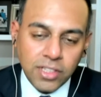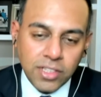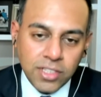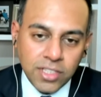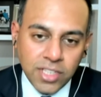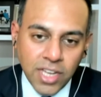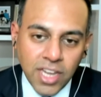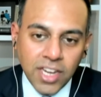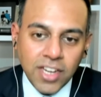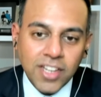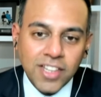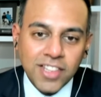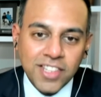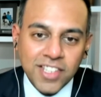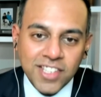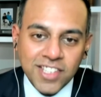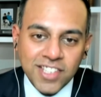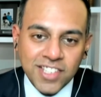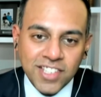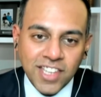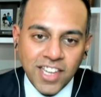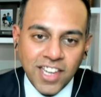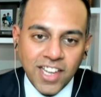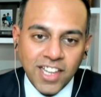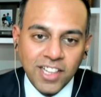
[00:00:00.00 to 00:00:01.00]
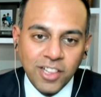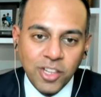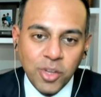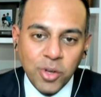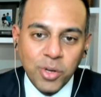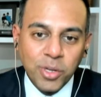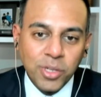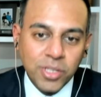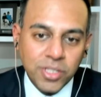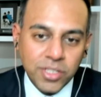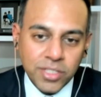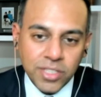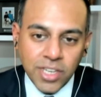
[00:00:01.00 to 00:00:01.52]
Staying on this
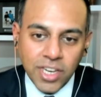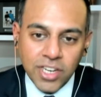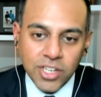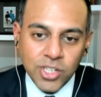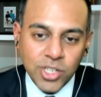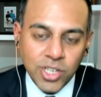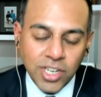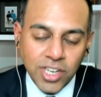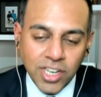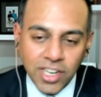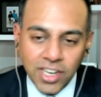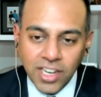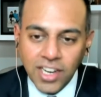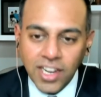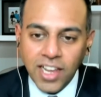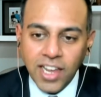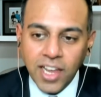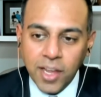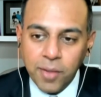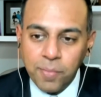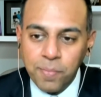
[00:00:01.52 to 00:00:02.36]
localization,